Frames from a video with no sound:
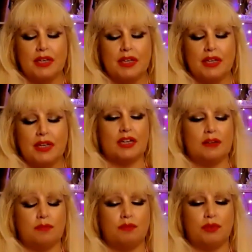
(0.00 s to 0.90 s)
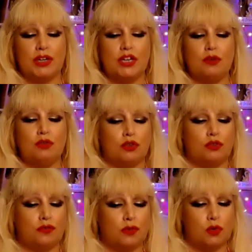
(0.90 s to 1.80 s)
or they're going to bring you
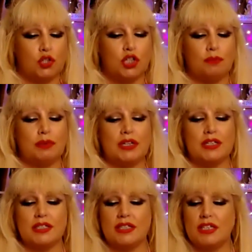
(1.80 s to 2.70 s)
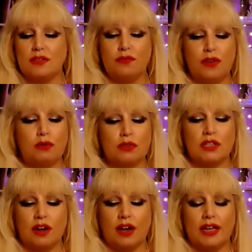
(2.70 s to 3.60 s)
good fortune, because this
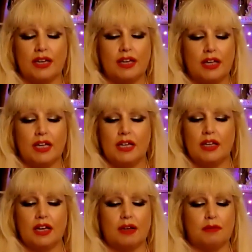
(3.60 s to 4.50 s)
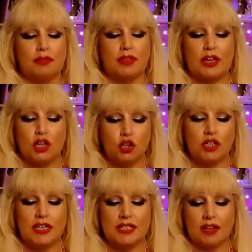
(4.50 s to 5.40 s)
feels like, thank
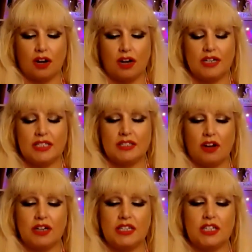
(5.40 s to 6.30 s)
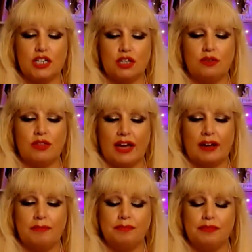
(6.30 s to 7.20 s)
goodness I decided to do
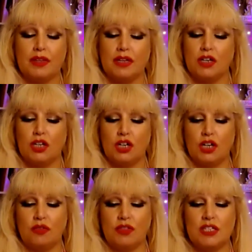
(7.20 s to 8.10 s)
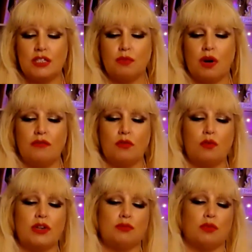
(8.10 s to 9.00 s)
that. You know, this is what I've
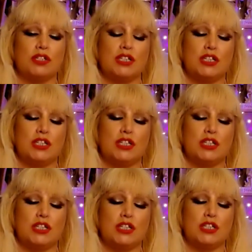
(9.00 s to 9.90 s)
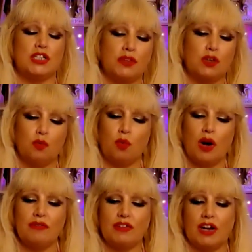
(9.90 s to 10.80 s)
always wanted to do.
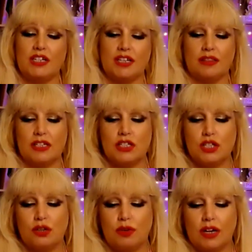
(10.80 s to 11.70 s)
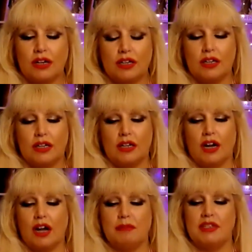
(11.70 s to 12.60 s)
Why haven't I done this sooner?
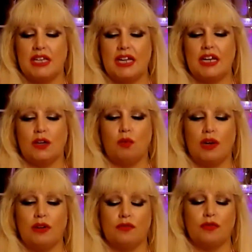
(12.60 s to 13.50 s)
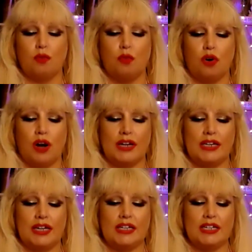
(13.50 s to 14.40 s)
I'm dealing with what I
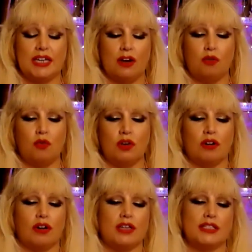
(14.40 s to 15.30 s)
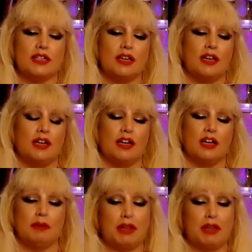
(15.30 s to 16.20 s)
need to get organized
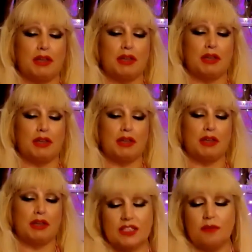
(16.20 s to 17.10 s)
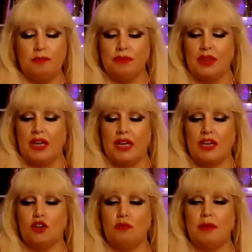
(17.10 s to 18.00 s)
in order to do that. So
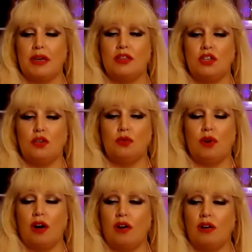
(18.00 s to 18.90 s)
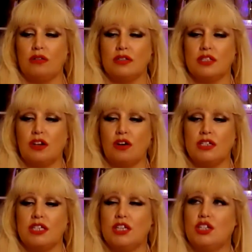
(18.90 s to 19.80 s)
it could be that you are
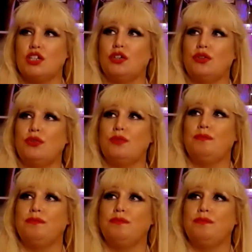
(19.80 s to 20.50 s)
starting to,